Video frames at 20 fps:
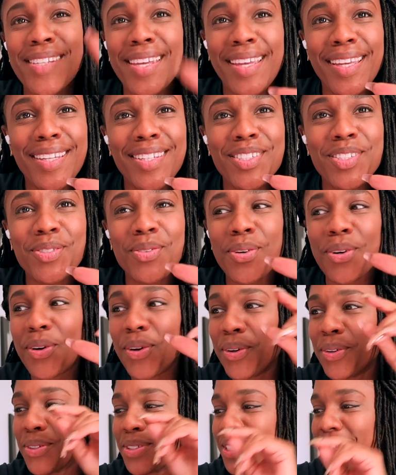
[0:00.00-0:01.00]
taking it to
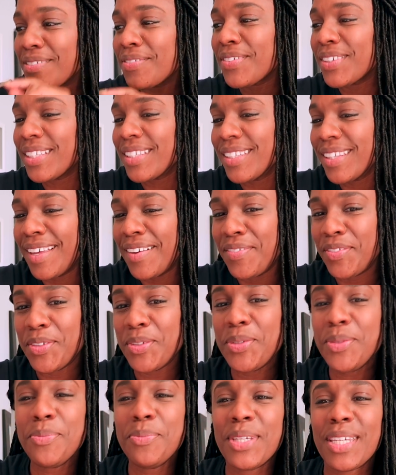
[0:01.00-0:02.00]
a whole different
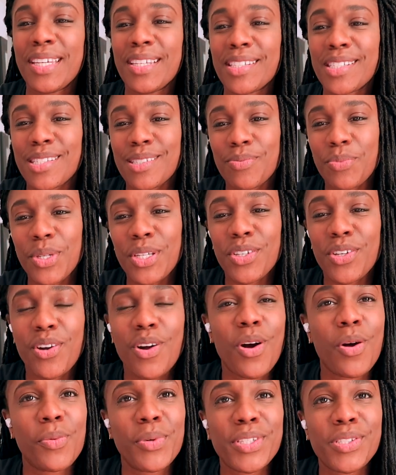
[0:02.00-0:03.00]
level because we
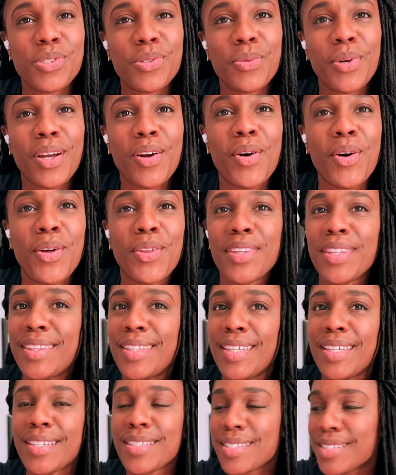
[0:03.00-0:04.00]
are always doing all the
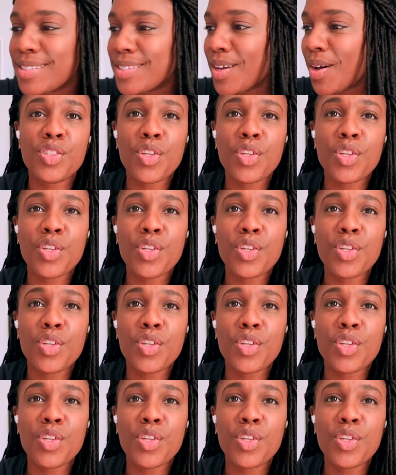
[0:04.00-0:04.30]
things.